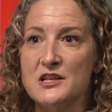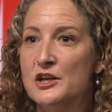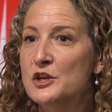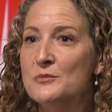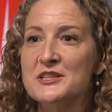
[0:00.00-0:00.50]

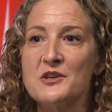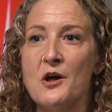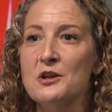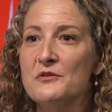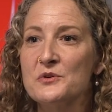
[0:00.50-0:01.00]
Humans
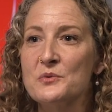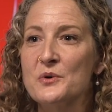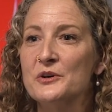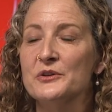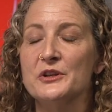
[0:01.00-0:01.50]
all over the
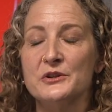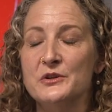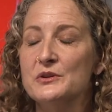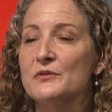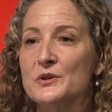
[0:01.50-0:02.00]
world, they're
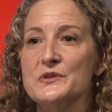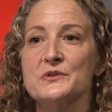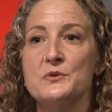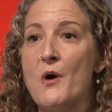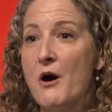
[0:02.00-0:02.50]
universal
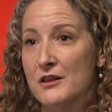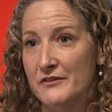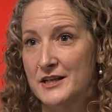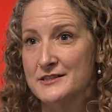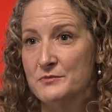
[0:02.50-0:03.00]
to all of
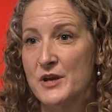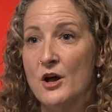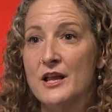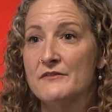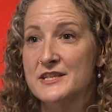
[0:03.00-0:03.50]
us. We
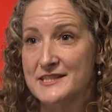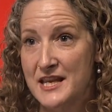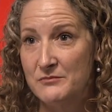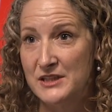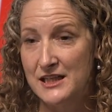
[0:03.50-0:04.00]
all have the
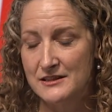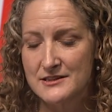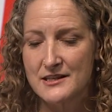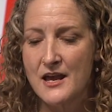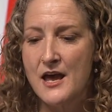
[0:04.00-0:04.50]
same needs.